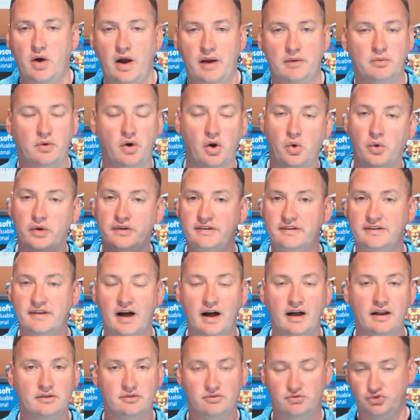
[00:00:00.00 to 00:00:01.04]
I know it's
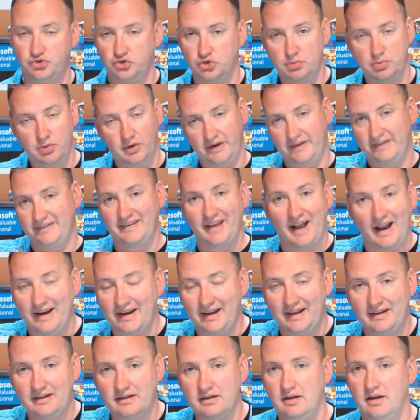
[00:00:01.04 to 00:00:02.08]
not super
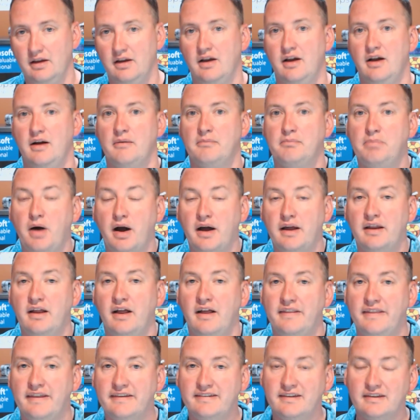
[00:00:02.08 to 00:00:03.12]
exciting,
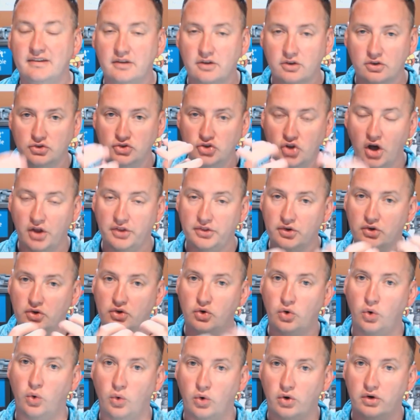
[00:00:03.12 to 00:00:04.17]
but this is another
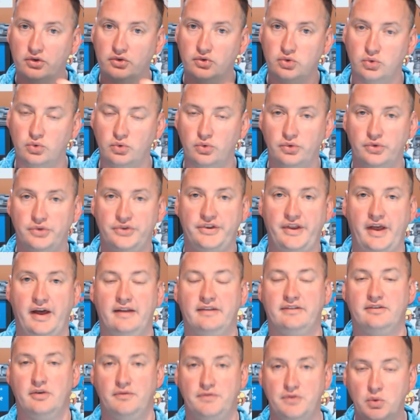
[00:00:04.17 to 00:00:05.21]
core tool
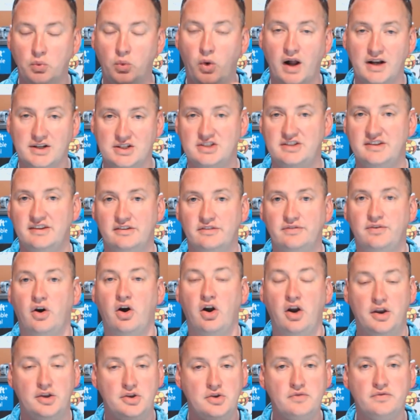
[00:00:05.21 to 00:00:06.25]
set. So if you watched this
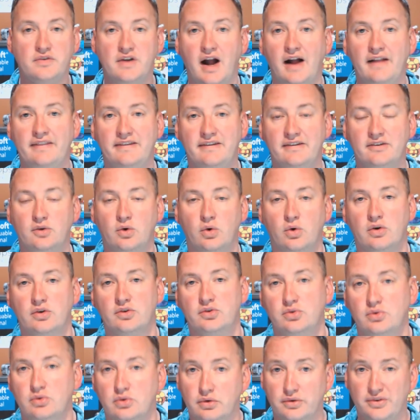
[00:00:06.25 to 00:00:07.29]
far and you've got these core
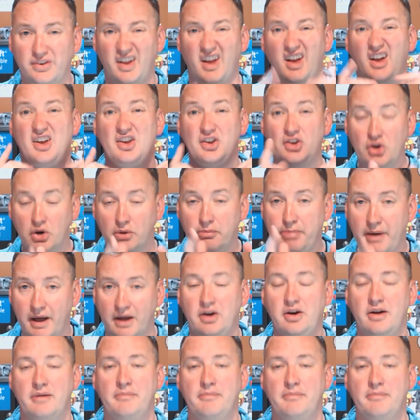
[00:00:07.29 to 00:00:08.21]
tools, you're better